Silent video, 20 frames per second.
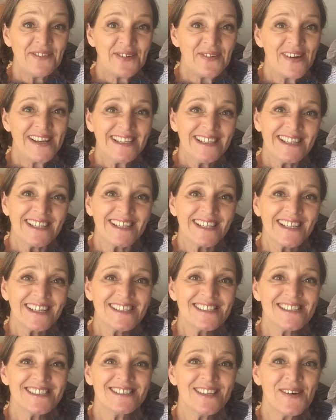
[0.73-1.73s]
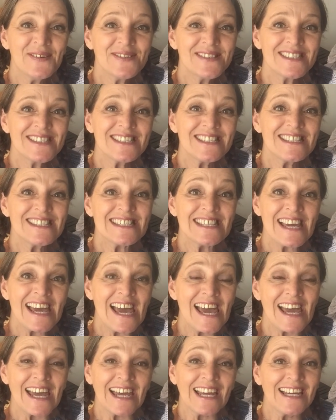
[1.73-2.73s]
everyone! So
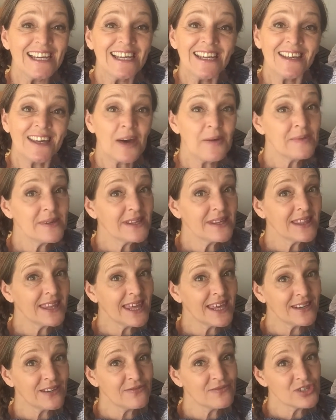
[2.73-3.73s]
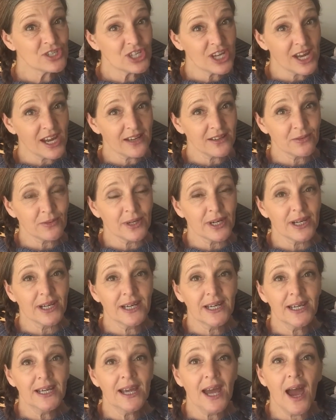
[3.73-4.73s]
today, coming the end of
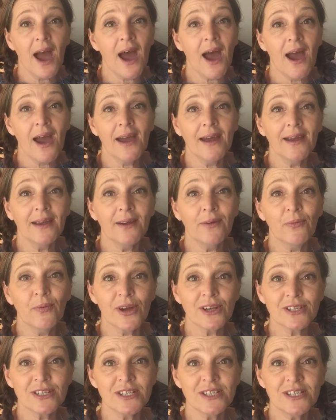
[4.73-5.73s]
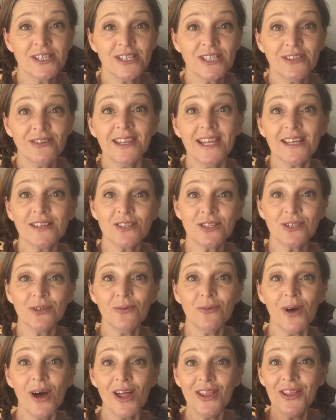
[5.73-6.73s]
January, I wanted to let
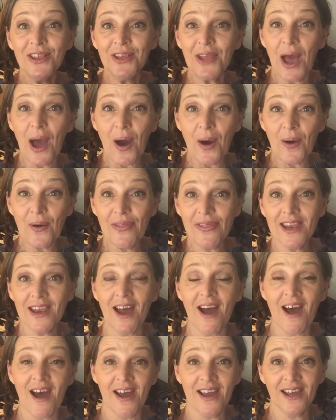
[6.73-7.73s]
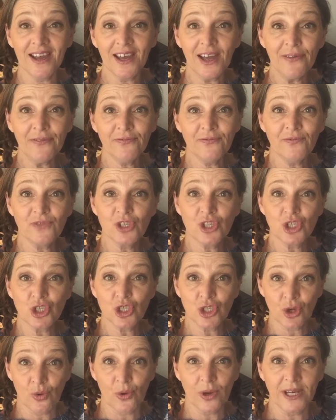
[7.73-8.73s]
you all know that I have
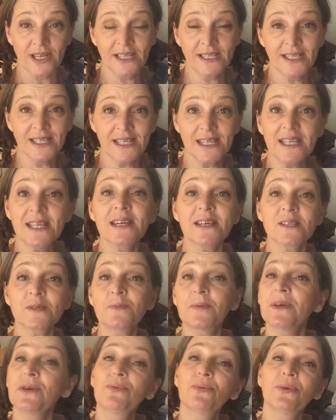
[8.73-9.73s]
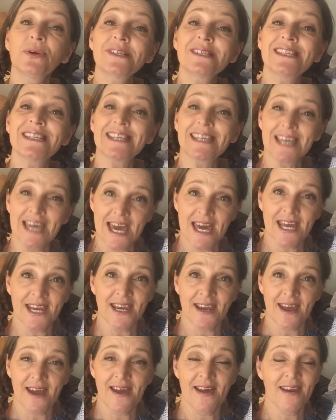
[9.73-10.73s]
joined eXp Realty
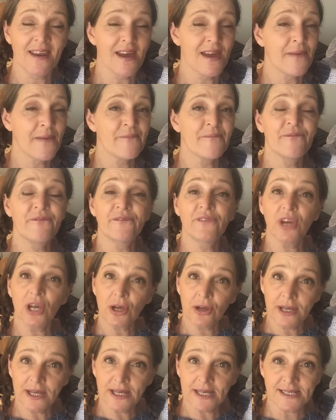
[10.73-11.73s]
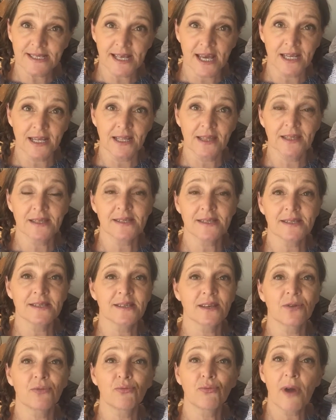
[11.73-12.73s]
Canada and I am very excited. This
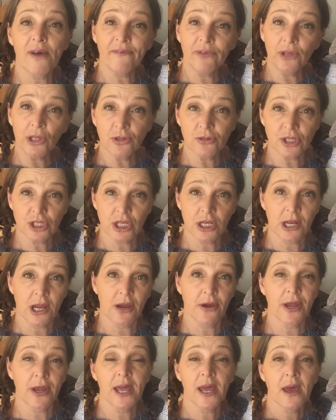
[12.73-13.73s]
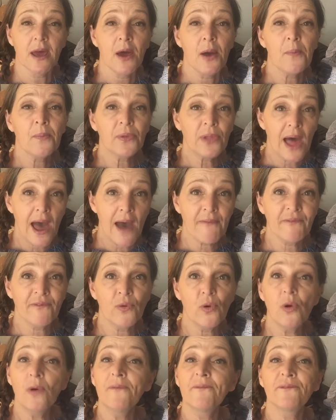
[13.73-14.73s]
is a revolutionary
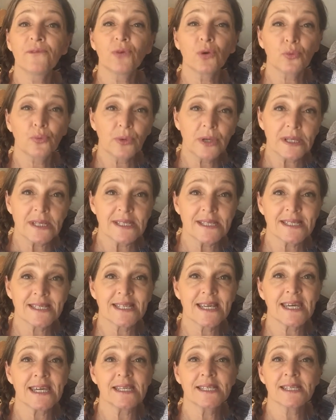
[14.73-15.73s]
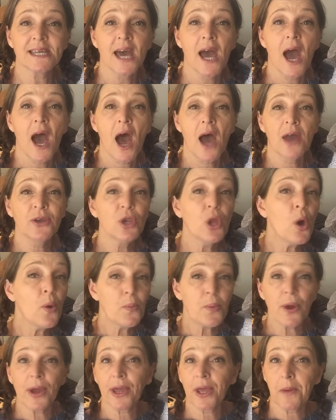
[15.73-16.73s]
platform for real estate. No
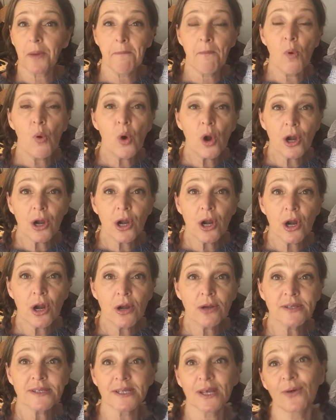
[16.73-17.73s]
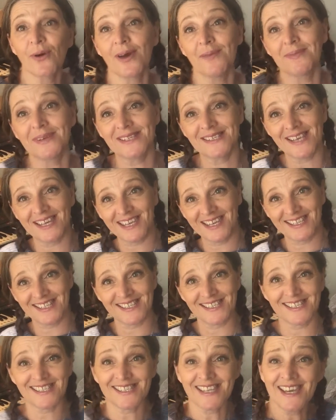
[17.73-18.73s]
brick and mortar, so that means I get
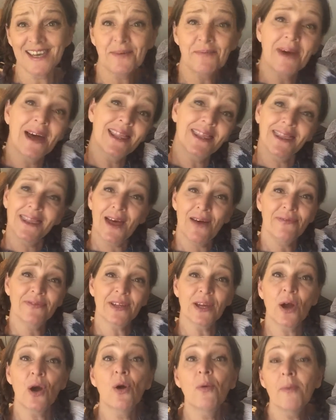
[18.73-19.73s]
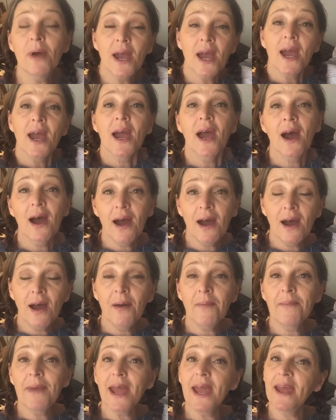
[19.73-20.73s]
to stay in my lovely home.
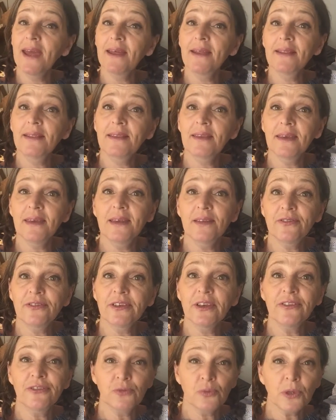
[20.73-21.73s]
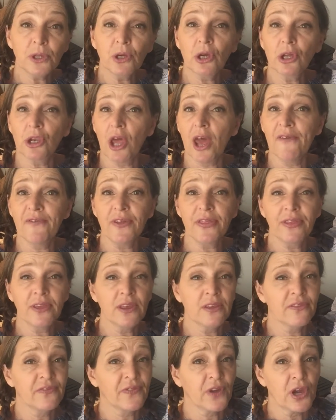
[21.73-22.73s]
Um, and it's, it's really good.
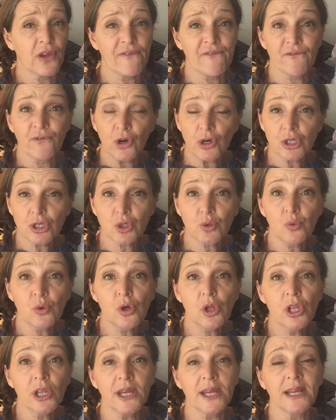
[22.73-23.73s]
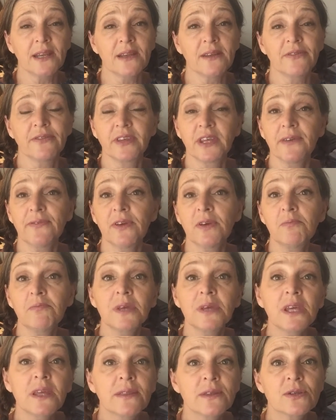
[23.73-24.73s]
Everything is very virtual. It is giving
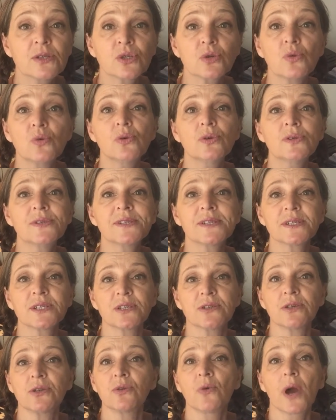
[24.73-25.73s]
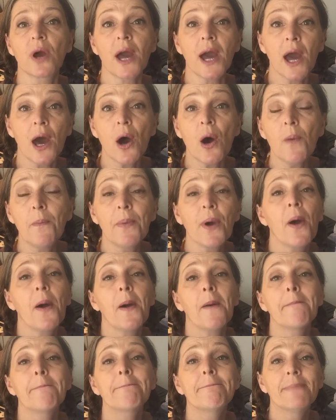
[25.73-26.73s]
me the tools to help
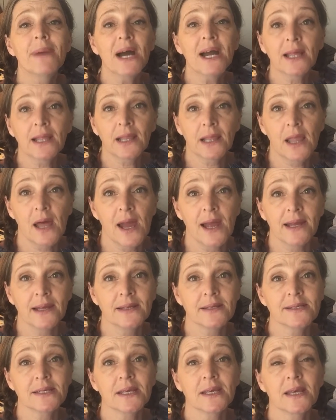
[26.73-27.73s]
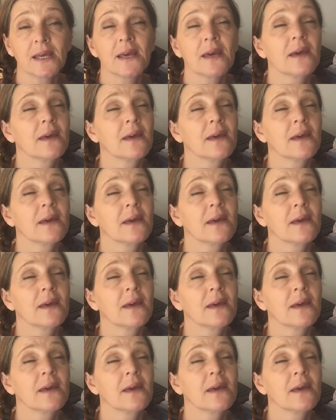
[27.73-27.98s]
my clients